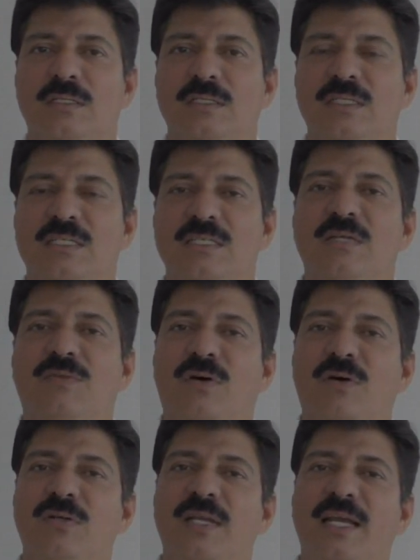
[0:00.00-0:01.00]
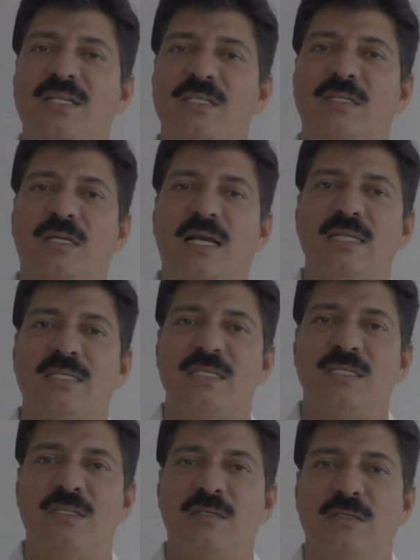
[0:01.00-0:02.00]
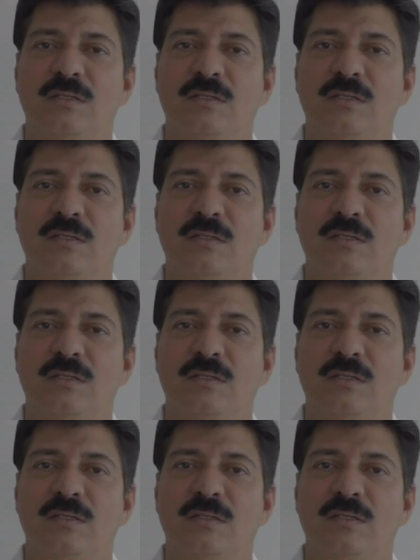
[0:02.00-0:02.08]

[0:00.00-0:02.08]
This is the foundation classes